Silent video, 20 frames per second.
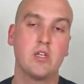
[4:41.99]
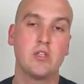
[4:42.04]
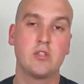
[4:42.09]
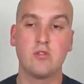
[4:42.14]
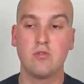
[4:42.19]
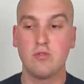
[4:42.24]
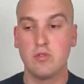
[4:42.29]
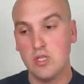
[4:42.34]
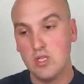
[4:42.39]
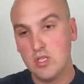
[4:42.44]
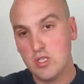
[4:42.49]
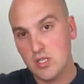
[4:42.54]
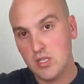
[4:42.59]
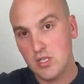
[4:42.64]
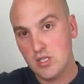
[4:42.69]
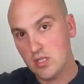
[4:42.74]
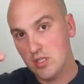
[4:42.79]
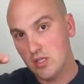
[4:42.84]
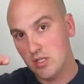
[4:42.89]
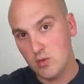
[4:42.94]
So this
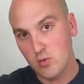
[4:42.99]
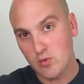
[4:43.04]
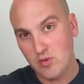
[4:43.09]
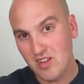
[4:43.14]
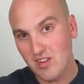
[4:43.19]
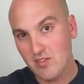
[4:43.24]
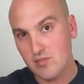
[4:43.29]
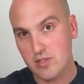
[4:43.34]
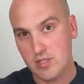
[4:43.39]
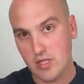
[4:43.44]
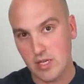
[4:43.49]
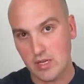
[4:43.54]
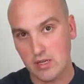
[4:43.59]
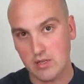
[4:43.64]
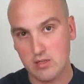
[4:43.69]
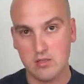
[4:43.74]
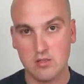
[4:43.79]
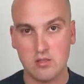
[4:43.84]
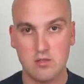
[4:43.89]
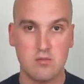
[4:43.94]
is the 12
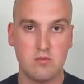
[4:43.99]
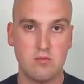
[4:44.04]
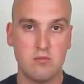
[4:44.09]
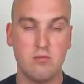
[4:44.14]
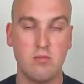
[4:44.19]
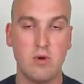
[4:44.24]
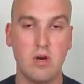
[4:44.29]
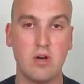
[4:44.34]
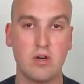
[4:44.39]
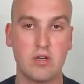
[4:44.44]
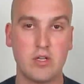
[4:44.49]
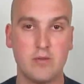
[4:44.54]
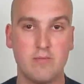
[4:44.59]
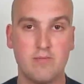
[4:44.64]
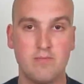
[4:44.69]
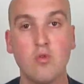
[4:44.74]
seconds mark.